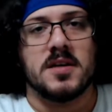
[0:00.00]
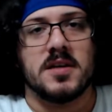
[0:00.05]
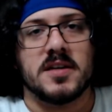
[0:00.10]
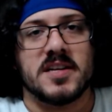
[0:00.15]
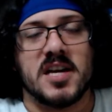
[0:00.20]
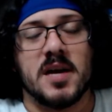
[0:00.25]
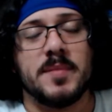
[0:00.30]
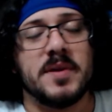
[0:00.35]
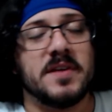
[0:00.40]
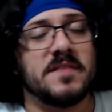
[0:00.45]

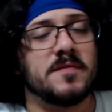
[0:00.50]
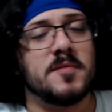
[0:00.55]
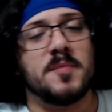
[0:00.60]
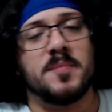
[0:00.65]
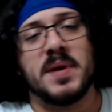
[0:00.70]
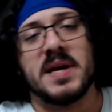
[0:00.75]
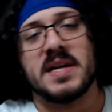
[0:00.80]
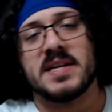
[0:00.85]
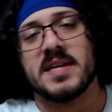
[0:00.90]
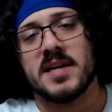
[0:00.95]
Coming from a
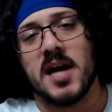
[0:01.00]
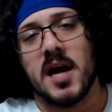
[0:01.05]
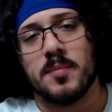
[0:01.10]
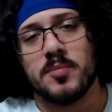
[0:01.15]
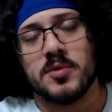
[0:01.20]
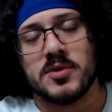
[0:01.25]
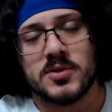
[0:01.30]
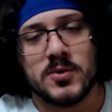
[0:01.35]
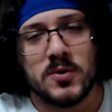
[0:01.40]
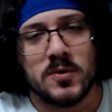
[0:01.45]
Peking
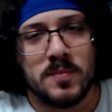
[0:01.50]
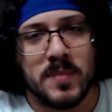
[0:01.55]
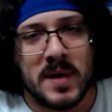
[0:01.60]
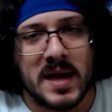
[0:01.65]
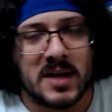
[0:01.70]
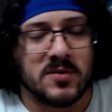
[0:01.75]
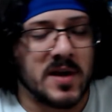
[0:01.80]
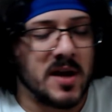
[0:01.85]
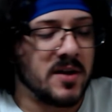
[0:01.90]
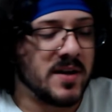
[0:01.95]
opera school
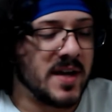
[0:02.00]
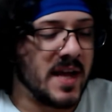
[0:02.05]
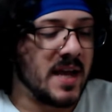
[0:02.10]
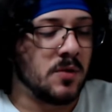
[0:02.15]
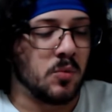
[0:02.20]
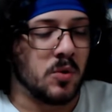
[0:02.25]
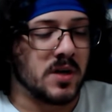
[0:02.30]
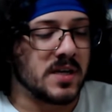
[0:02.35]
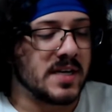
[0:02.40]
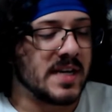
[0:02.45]
background and
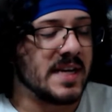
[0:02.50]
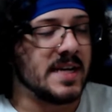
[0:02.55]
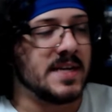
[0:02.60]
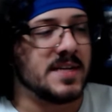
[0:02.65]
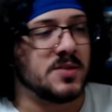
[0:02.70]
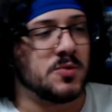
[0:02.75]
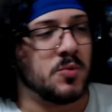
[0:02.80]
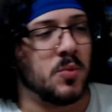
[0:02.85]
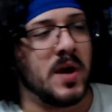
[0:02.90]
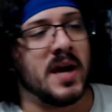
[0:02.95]
working
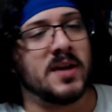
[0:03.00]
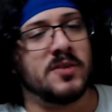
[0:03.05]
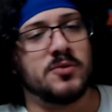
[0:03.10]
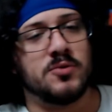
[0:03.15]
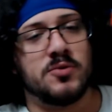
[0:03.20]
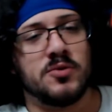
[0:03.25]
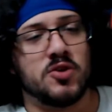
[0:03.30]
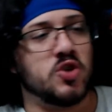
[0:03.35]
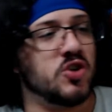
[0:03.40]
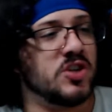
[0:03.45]
his way through
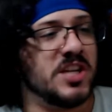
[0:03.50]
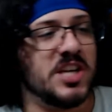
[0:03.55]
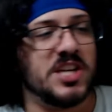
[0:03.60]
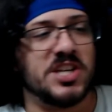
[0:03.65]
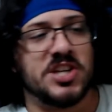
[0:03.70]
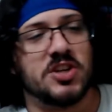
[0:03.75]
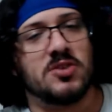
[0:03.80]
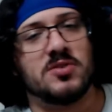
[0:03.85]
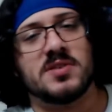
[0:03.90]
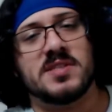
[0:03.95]
the
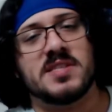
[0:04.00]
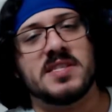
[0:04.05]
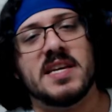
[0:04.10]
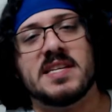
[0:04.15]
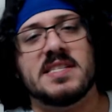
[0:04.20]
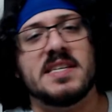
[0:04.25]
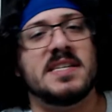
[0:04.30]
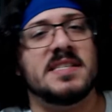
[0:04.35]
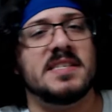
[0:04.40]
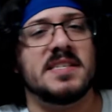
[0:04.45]
traditional
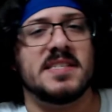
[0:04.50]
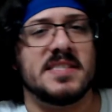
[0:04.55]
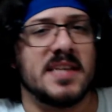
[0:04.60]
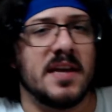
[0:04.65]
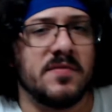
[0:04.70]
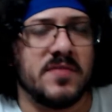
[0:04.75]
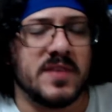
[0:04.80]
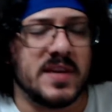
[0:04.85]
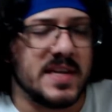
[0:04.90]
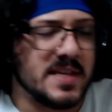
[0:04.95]
60s and
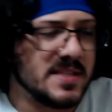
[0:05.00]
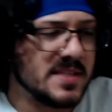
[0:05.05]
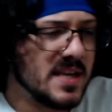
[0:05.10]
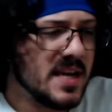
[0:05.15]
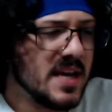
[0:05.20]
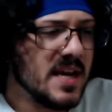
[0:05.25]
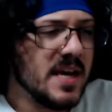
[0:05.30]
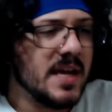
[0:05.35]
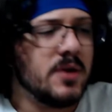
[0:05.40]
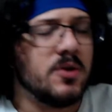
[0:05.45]
70s,
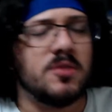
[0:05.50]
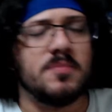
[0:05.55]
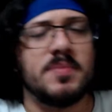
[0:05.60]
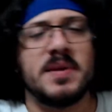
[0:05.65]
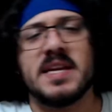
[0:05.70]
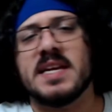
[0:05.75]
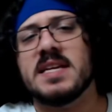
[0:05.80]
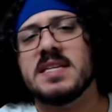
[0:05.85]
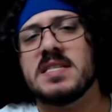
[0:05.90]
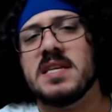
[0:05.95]
it would
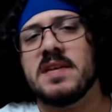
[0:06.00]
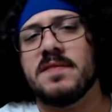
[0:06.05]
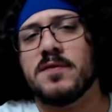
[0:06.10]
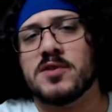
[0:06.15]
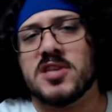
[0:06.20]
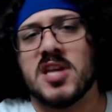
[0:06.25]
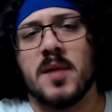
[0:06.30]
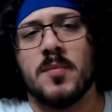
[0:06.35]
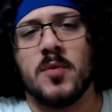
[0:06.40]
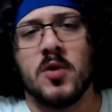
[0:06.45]
be easy for
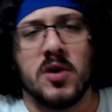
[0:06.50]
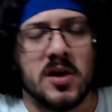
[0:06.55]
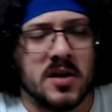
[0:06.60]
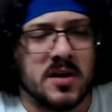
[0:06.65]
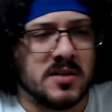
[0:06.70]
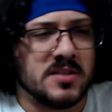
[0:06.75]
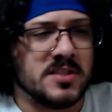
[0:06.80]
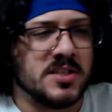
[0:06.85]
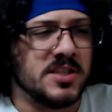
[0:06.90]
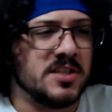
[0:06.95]
Sammo
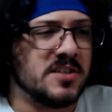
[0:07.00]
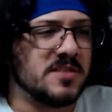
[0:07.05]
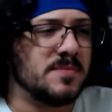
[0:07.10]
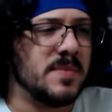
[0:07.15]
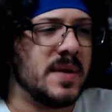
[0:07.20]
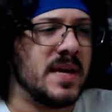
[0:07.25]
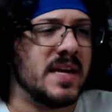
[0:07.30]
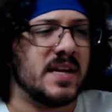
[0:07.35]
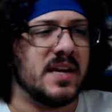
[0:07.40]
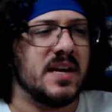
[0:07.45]
Hung to just
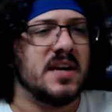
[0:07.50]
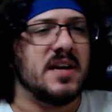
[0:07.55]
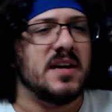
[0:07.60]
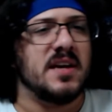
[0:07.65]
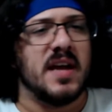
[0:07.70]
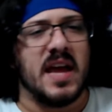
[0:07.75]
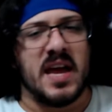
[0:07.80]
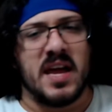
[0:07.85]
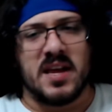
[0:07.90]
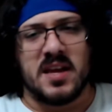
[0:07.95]
make
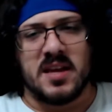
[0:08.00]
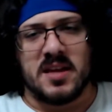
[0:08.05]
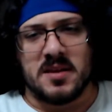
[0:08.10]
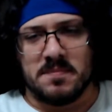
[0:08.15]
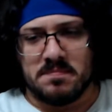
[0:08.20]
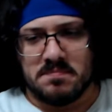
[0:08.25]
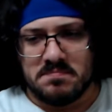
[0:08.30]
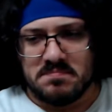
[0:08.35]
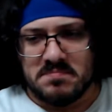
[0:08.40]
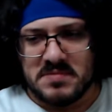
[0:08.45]
a
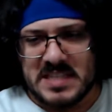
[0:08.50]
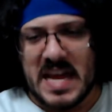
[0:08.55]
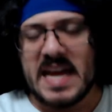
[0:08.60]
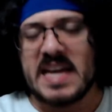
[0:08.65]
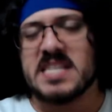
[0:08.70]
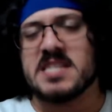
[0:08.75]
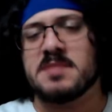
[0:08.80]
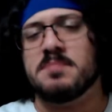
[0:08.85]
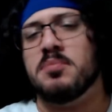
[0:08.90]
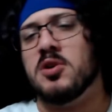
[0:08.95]

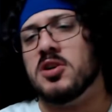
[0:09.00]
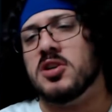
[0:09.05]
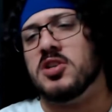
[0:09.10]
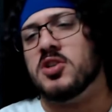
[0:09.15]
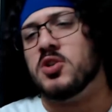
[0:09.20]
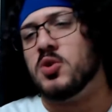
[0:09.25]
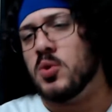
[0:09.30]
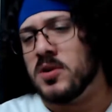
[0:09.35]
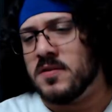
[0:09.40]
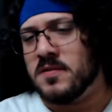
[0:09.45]
textbook
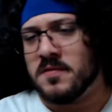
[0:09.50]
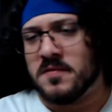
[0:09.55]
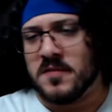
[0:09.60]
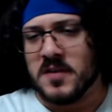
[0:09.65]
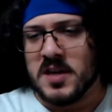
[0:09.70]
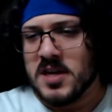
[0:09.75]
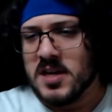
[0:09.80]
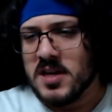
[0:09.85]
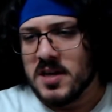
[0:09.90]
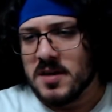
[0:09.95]
sort of
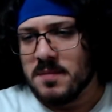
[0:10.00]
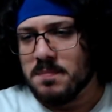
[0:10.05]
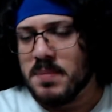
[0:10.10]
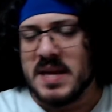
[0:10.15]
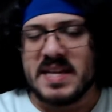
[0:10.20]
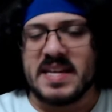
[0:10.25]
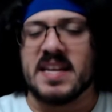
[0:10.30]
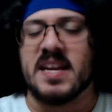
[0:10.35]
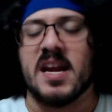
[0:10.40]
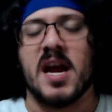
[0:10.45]

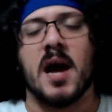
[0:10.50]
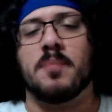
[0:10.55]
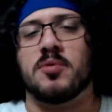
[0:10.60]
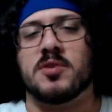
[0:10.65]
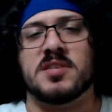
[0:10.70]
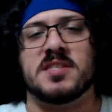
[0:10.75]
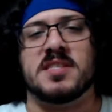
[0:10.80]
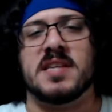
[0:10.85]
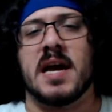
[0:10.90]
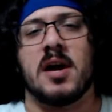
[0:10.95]
Peking opera
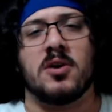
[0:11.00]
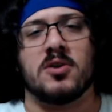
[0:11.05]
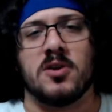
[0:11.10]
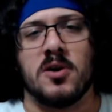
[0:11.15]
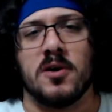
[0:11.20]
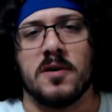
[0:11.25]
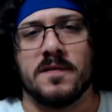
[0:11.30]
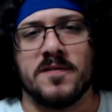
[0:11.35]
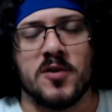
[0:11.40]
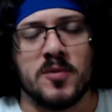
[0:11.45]
style
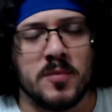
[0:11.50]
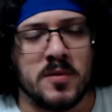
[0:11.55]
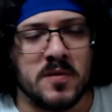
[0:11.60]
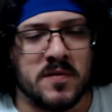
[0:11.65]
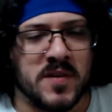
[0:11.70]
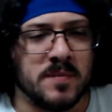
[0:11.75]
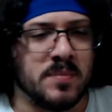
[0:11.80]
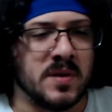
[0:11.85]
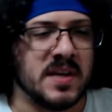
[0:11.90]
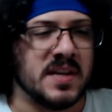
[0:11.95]
kung fu
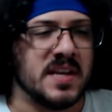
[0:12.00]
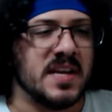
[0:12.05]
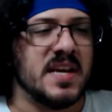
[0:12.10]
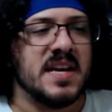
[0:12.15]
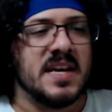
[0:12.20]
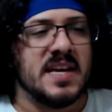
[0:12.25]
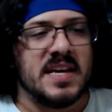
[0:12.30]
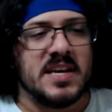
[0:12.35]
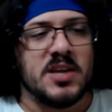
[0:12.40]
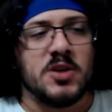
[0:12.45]
movie, but
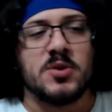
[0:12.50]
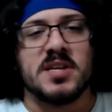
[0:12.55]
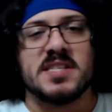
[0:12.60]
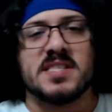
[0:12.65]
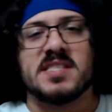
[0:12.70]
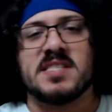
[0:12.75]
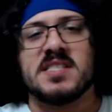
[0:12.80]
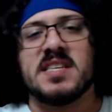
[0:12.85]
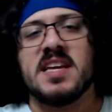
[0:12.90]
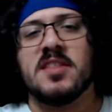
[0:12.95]
you could
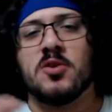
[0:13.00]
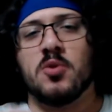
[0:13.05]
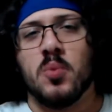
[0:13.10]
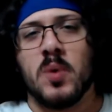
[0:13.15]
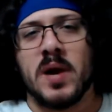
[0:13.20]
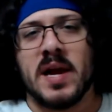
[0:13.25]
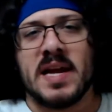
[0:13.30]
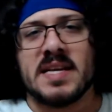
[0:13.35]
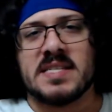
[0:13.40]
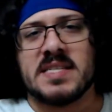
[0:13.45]
see the
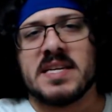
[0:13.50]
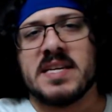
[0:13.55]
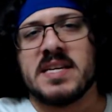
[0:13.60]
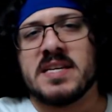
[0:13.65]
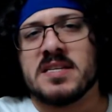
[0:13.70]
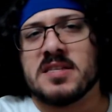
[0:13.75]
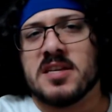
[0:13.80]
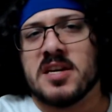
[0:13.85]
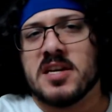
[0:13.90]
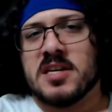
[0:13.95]
ways
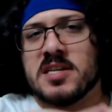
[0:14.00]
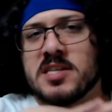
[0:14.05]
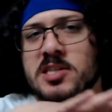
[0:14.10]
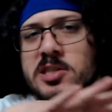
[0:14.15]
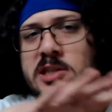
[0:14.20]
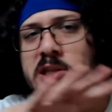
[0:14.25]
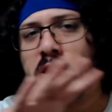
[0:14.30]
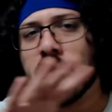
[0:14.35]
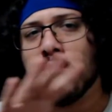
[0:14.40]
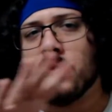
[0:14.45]
he's
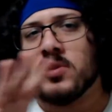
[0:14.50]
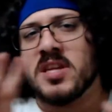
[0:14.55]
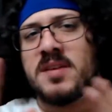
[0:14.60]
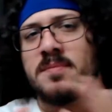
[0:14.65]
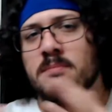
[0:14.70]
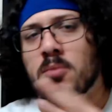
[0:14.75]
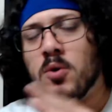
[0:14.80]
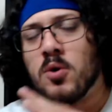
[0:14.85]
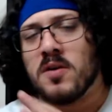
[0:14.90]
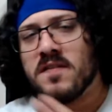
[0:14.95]
slowly
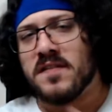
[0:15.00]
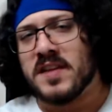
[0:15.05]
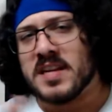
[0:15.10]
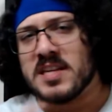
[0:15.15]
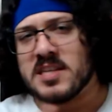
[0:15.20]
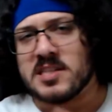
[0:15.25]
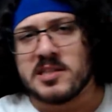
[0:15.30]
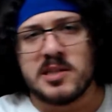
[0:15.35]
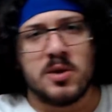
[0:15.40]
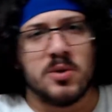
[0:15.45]
morphing,
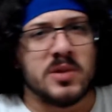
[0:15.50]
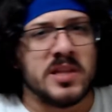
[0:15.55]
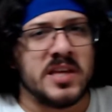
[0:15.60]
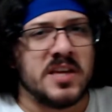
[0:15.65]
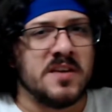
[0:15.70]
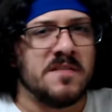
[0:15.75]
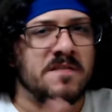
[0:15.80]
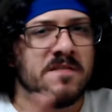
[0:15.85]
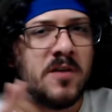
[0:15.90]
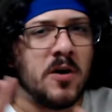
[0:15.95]
slowly
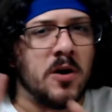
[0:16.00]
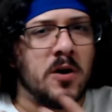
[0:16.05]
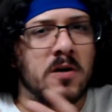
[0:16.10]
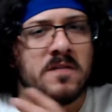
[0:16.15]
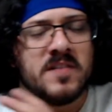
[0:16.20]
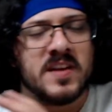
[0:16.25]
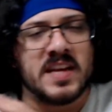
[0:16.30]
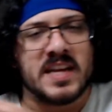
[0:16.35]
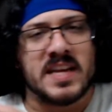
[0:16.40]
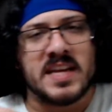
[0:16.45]

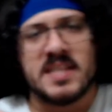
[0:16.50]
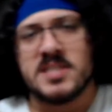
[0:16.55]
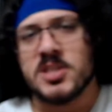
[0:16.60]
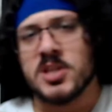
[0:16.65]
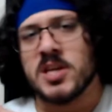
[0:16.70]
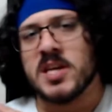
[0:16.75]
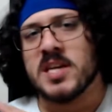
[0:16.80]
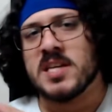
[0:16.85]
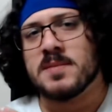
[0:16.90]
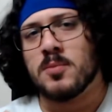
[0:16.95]
evolving into
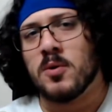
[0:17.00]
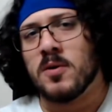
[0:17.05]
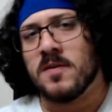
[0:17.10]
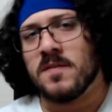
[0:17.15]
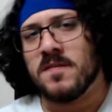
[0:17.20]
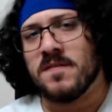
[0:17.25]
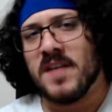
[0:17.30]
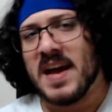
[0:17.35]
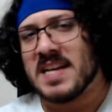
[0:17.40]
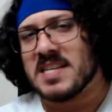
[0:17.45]
his more
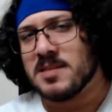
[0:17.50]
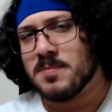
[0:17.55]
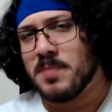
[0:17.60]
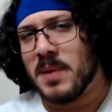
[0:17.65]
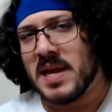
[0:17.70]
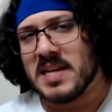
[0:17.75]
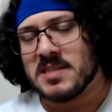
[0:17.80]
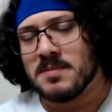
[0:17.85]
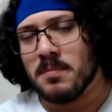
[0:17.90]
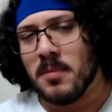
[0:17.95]

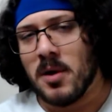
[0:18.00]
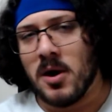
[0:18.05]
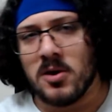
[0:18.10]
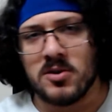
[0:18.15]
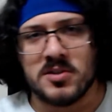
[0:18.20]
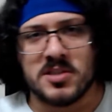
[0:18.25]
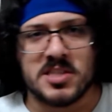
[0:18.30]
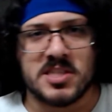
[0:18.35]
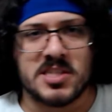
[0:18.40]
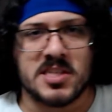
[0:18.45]
fast-paced
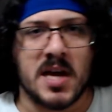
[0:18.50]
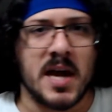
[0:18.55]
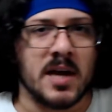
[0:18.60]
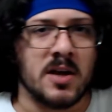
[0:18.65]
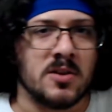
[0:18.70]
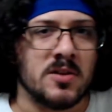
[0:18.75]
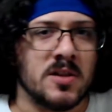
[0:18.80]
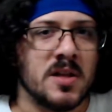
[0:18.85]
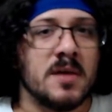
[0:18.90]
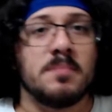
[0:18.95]
modern
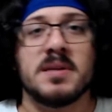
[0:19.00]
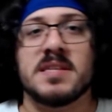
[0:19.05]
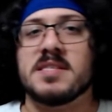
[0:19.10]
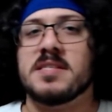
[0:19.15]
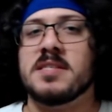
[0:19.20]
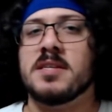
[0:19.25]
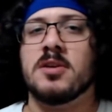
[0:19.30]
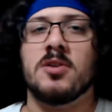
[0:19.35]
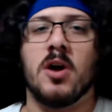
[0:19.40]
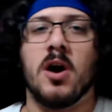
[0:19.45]
style, but
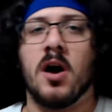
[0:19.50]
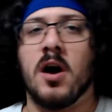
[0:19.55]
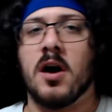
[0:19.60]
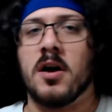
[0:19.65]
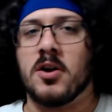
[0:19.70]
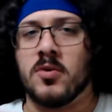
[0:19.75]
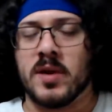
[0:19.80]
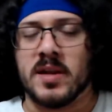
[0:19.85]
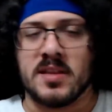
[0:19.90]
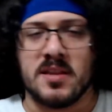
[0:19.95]
still honoring the